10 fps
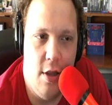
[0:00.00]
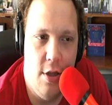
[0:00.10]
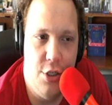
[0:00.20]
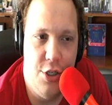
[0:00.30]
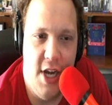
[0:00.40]

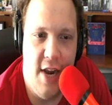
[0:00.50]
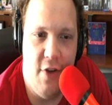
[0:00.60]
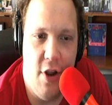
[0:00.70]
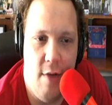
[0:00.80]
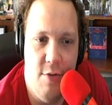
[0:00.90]
Treat every
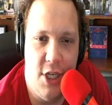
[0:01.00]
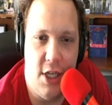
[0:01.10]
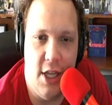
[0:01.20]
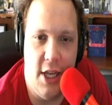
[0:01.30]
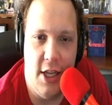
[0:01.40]
object
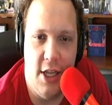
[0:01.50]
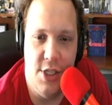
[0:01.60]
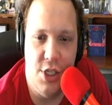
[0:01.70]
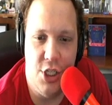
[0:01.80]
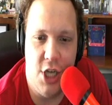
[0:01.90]
like
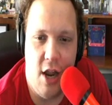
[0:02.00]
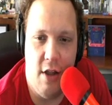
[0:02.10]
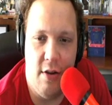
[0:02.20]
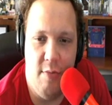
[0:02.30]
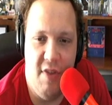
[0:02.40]
it's your
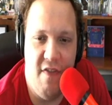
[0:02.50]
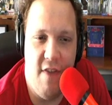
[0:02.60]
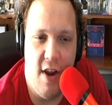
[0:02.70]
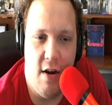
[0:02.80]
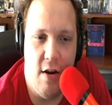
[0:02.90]
child. Be
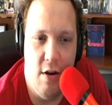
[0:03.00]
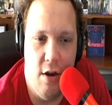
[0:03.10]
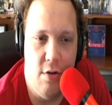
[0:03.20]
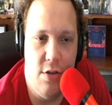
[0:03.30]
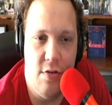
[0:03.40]
fair. You
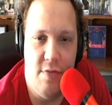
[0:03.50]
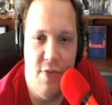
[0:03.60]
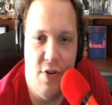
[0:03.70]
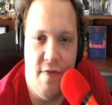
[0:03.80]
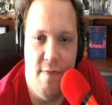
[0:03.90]
know, don't
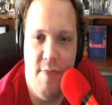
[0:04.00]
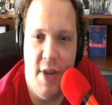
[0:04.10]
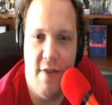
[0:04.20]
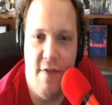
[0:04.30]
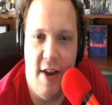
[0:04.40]

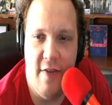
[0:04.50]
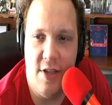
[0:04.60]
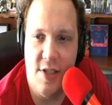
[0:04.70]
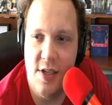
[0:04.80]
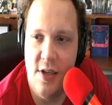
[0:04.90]
pick
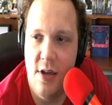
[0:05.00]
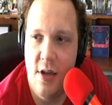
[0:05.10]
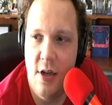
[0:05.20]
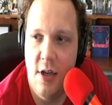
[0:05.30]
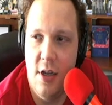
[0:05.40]
favorites.
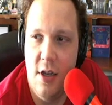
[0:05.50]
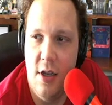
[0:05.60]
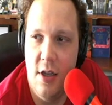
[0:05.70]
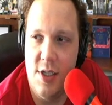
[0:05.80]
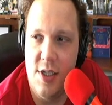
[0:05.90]

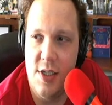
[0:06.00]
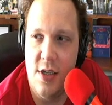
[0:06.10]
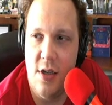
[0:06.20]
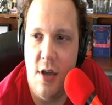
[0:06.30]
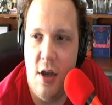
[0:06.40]
This is
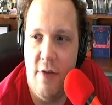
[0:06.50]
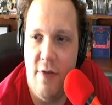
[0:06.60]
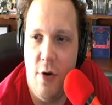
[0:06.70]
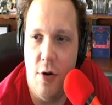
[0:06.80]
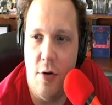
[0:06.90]
a
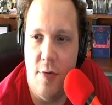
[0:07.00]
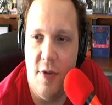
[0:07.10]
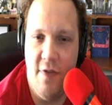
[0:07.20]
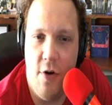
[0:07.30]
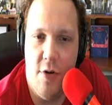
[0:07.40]
photo. The
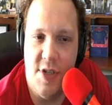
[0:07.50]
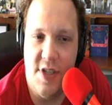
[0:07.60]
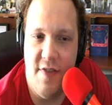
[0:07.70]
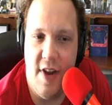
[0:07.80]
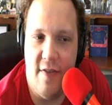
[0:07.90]
photo is the
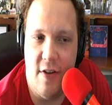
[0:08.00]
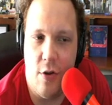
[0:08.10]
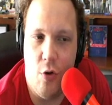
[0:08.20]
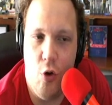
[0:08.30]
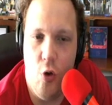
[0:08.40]
favorite, the
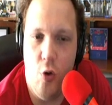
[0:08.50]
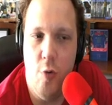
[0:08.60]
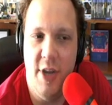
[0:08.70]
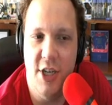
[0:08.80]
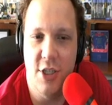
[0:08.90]
whole
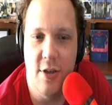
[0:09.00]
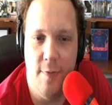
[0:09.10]
picture.